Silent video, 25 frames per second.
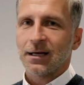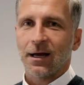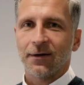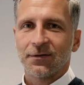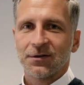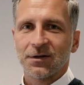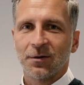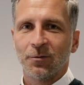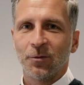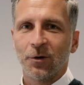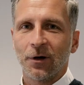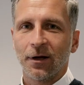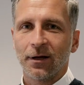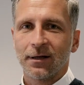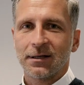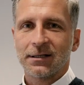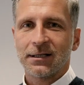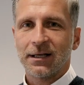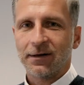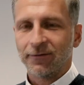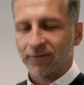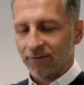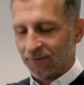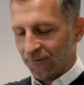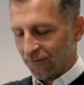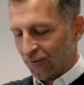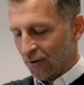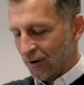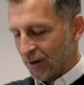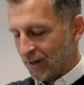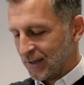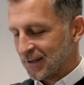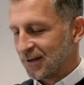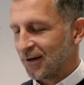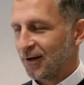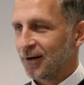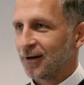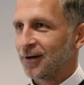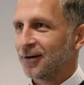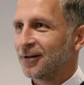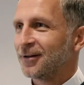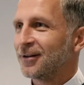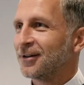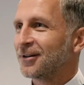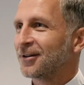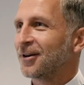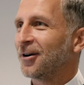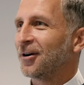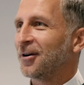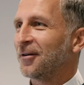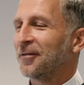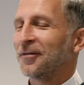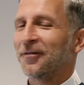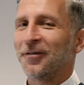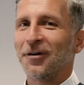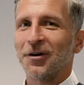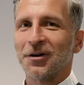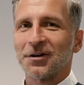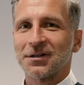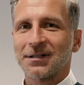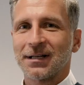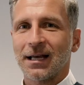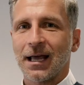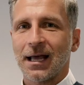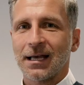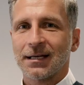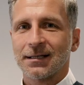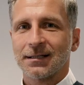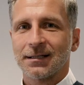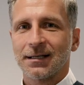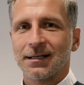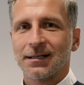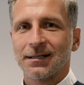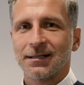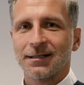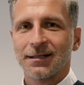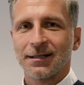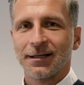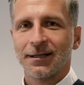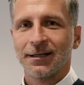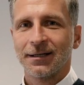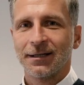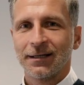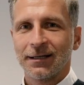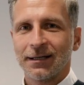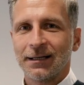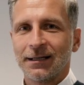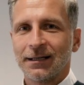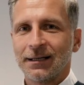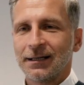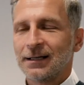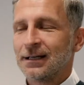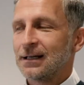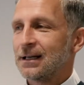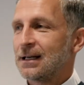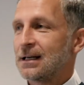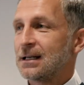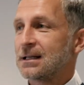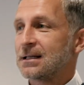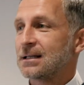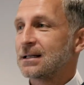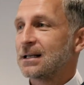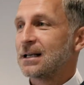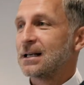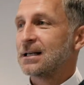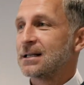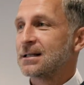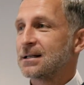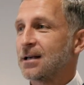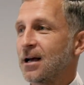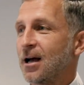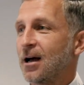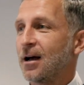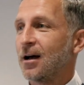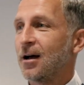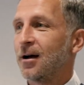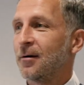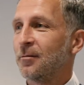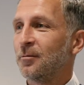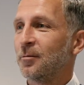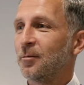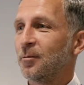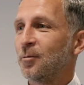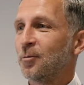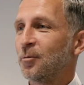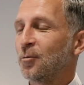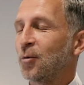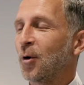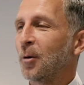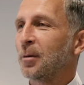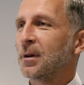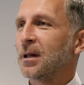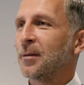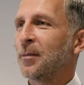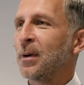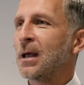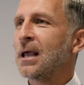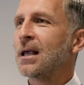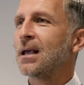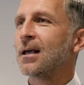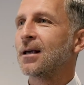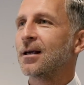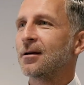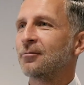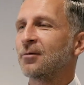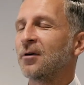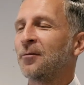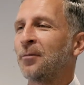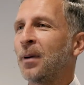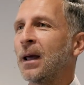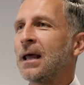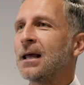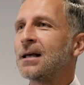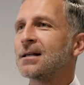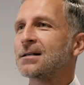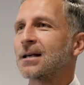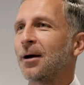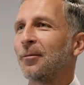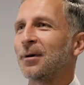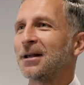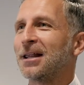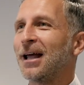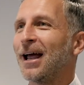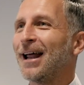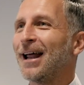To have someone like Stephen Fry as our kind of first guest is is is. Uh, probably the peak. We've peaked, haven't we?